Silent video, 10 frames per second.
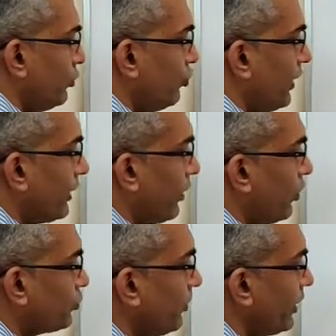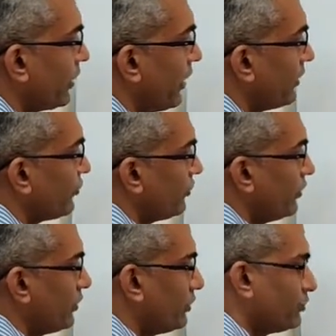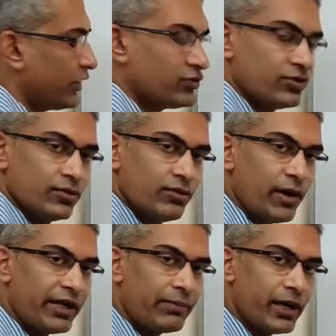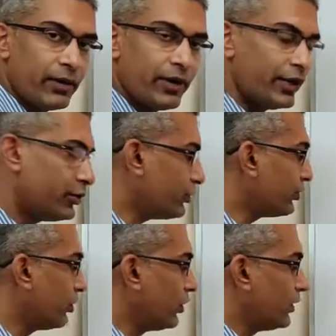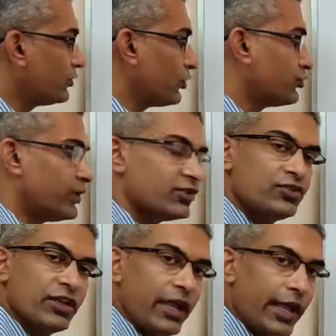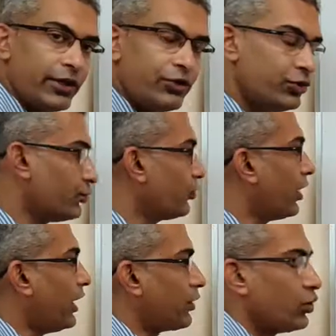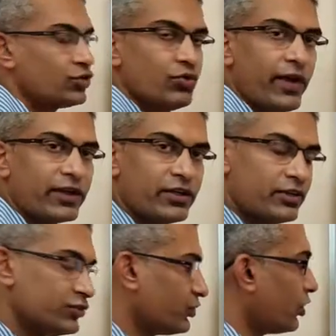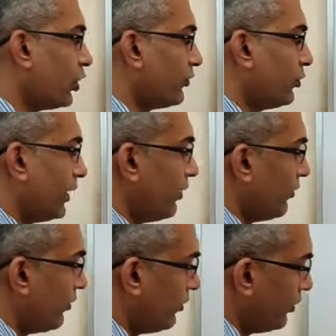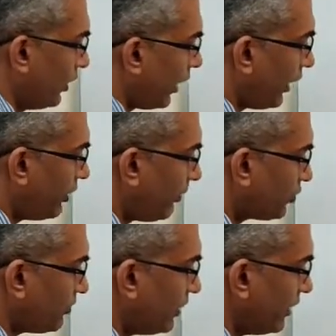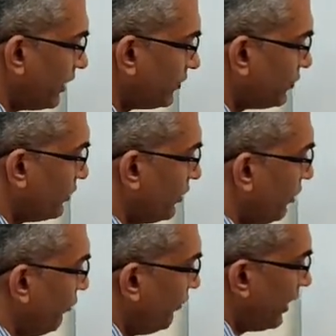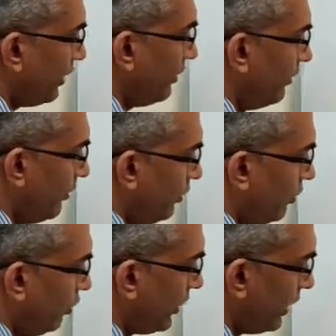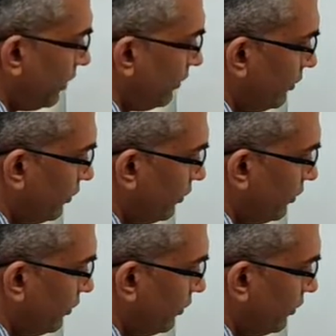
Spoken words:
12 can also be written as 6 multiplied by 2. So 6 and 2 are also factors of 12. Another possibility is we can look at